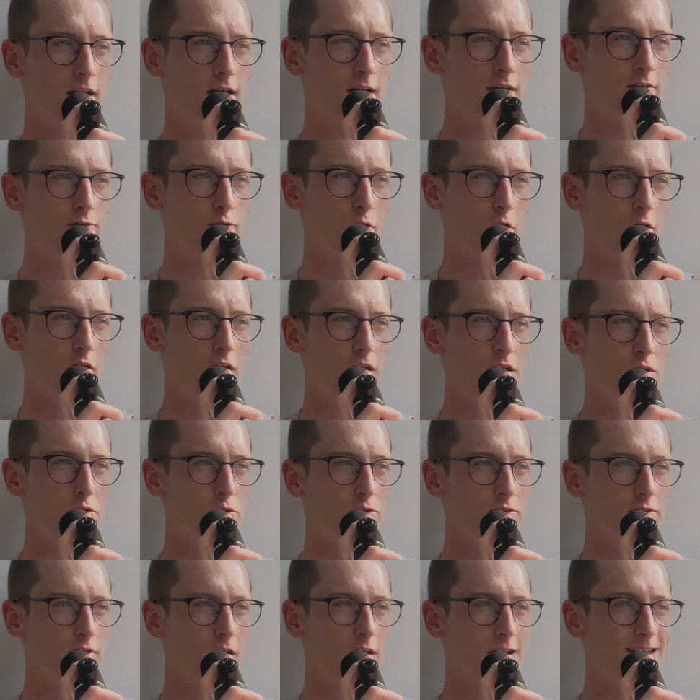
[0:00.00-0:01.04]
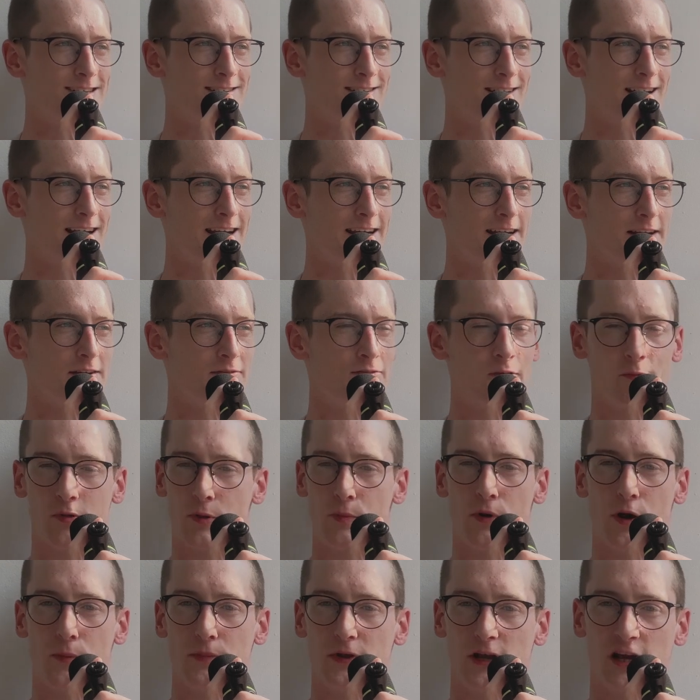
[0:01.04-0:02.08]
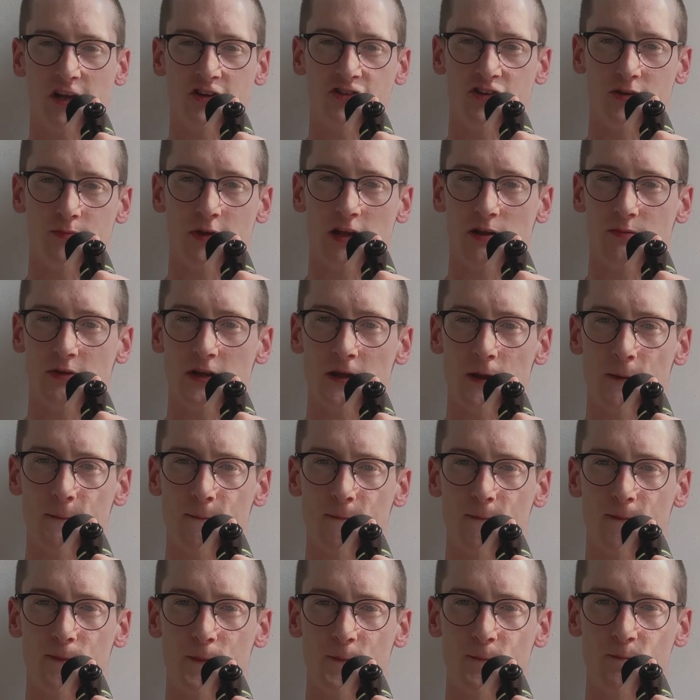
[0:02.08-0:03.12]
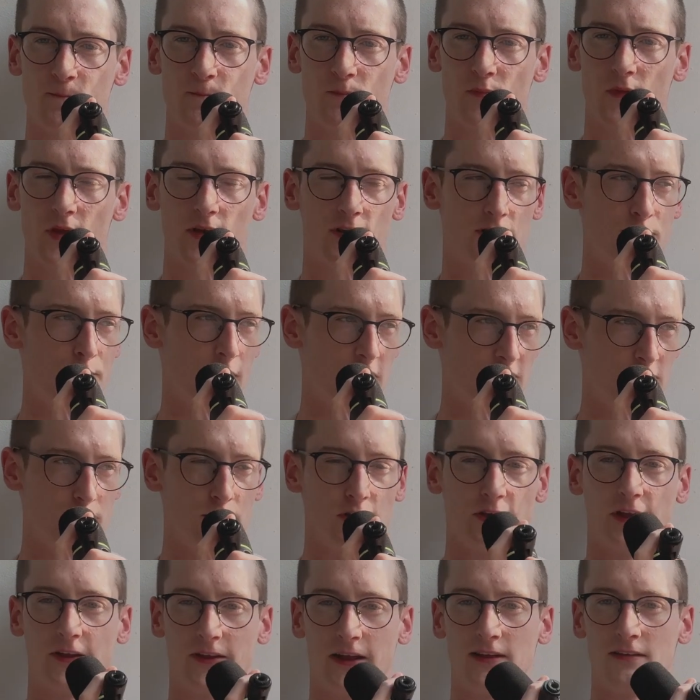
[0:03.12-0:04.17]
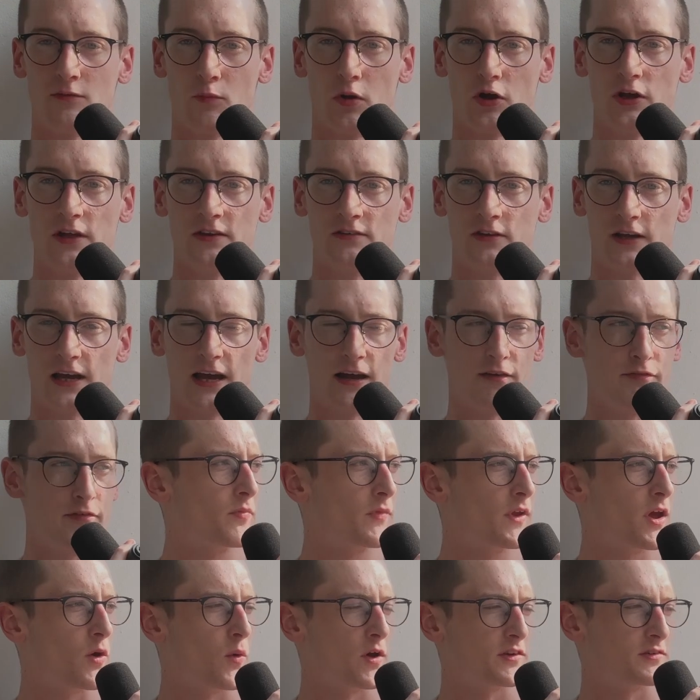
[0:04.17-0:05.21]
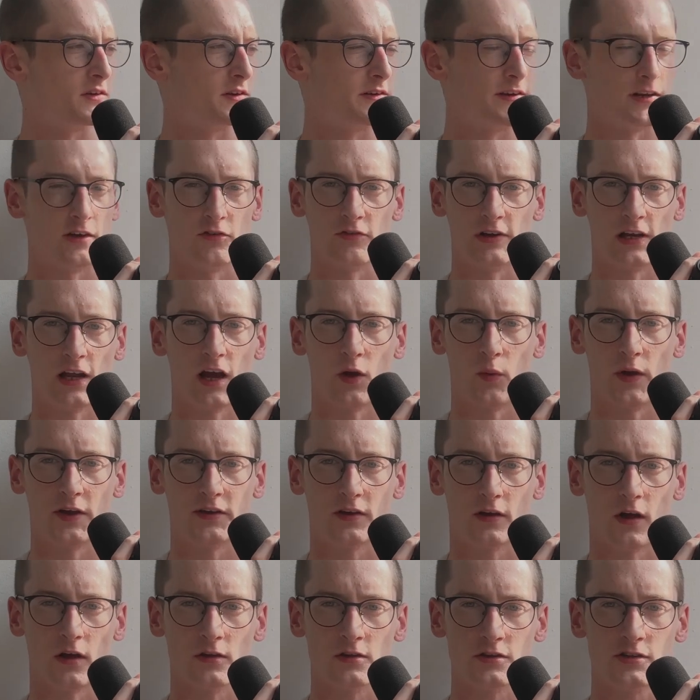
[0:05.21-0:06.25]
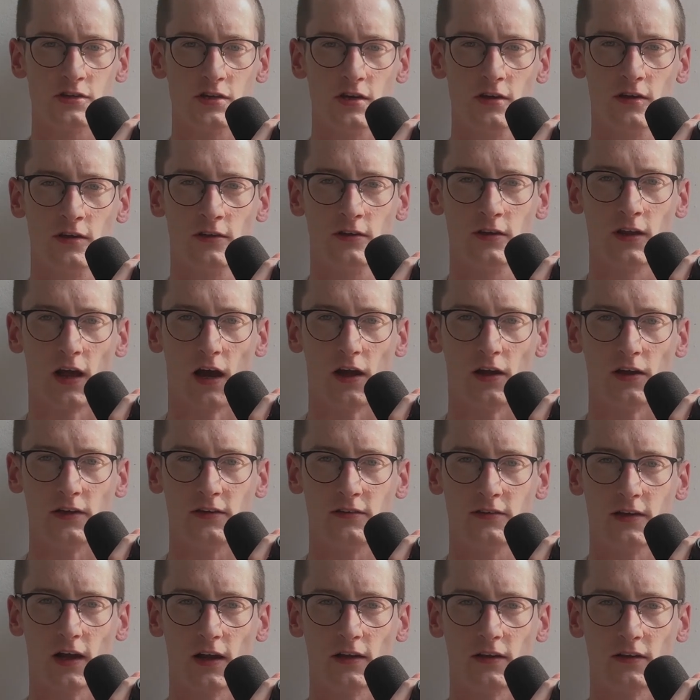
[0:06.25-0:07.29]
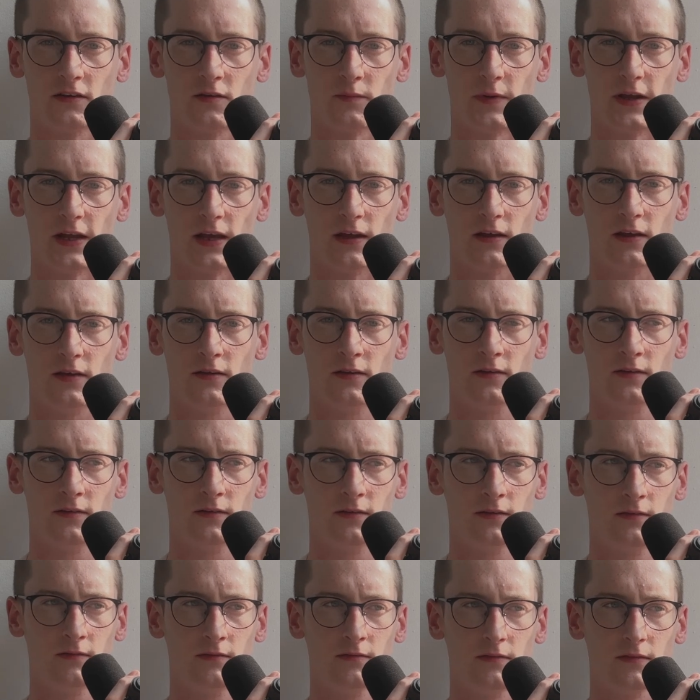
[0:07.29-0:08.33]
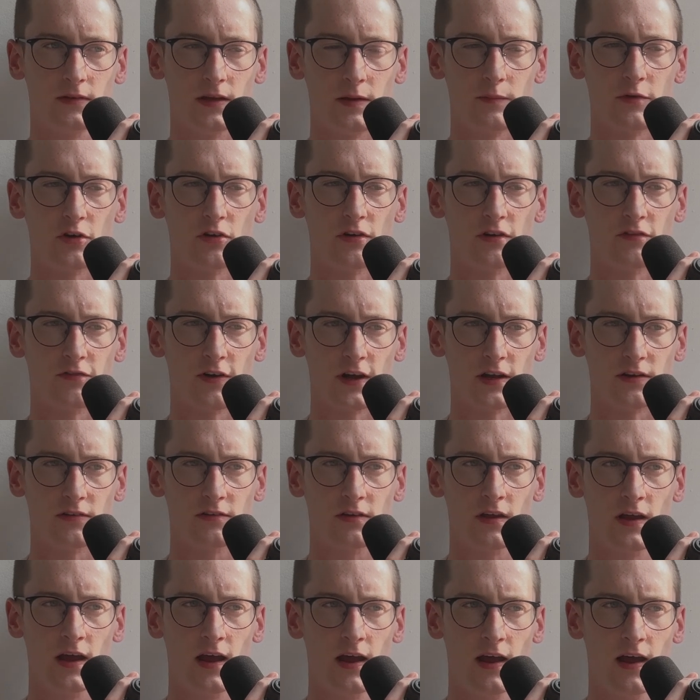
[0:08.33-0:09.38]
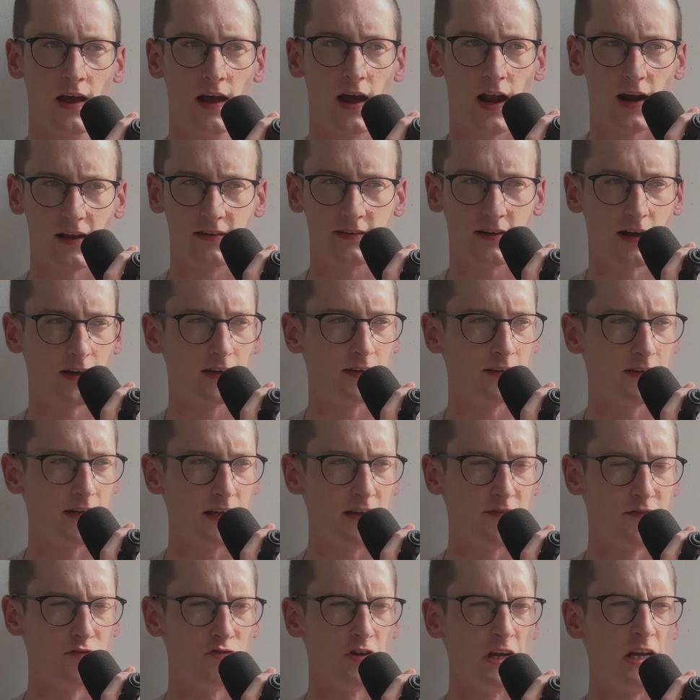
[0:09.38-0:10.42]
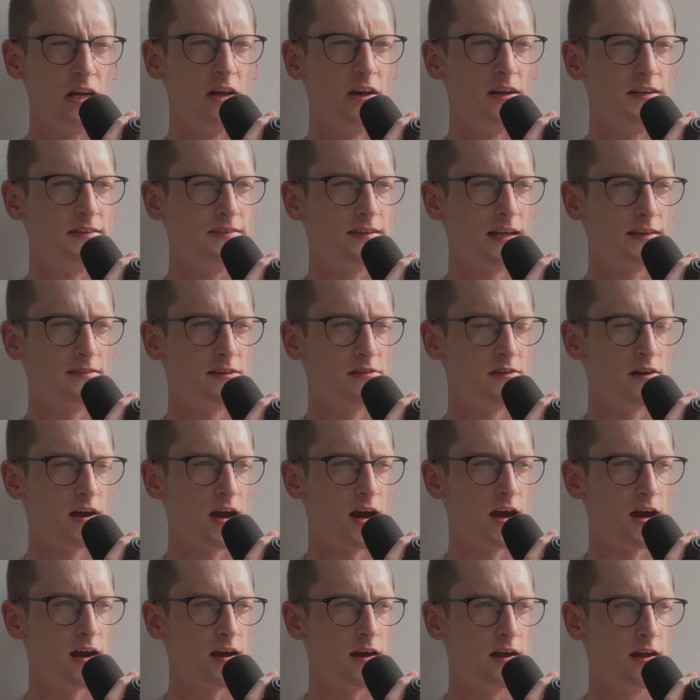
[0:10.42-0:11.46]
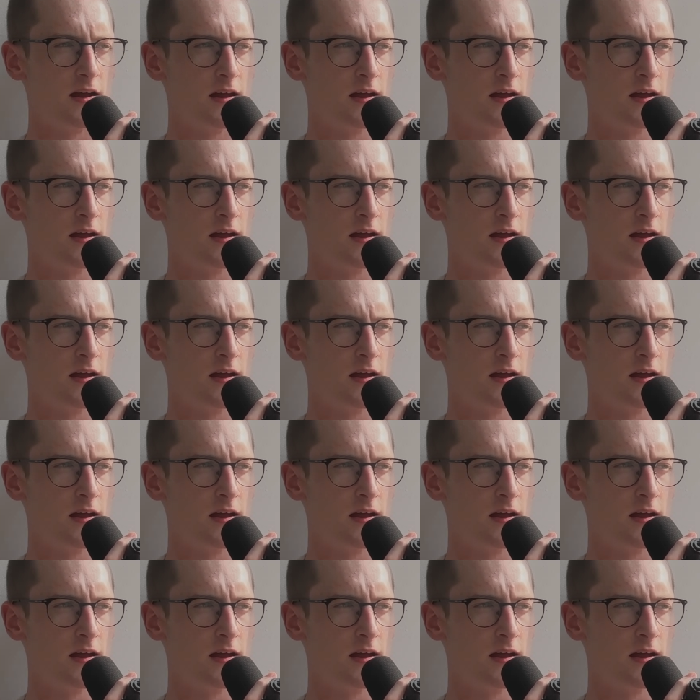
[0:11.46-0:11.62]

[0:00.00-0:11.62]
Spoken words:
So I was isolated from the population, maybe. It's possible that that's a bias I have. It wasn't until really I went to college that I started to make immigrant friends. And I started to even realise that there are